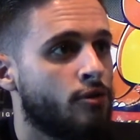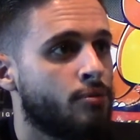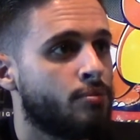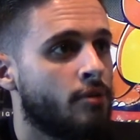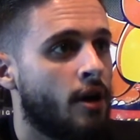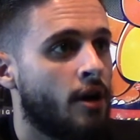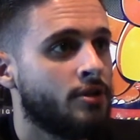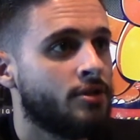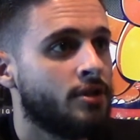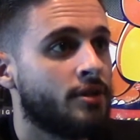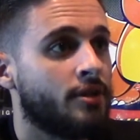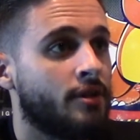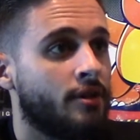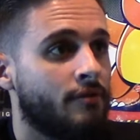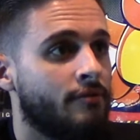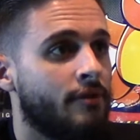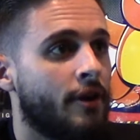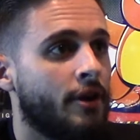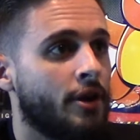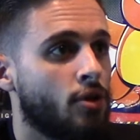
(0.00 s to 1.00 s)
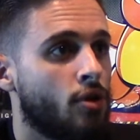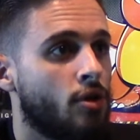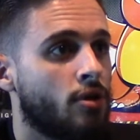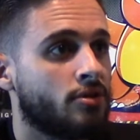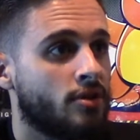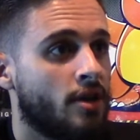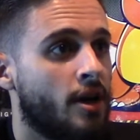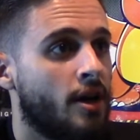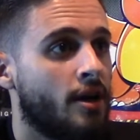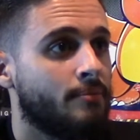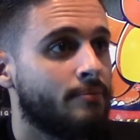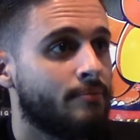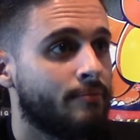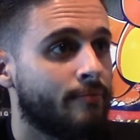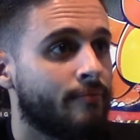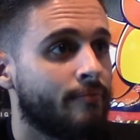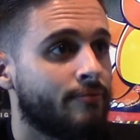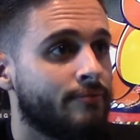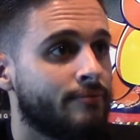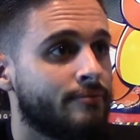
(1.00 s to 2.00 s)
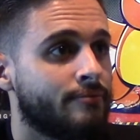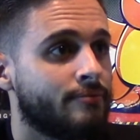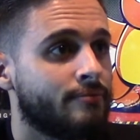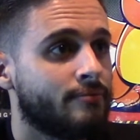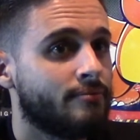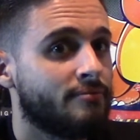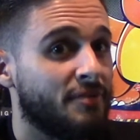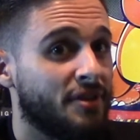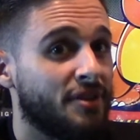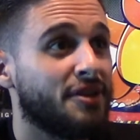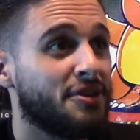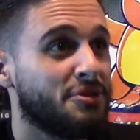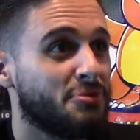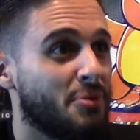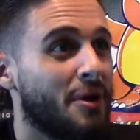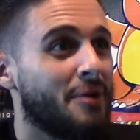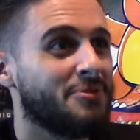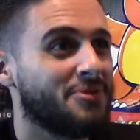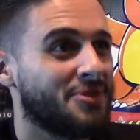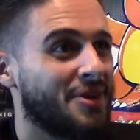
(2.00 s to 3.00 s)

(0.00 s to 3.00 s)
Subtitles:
project in a very long time. But this one I'm scared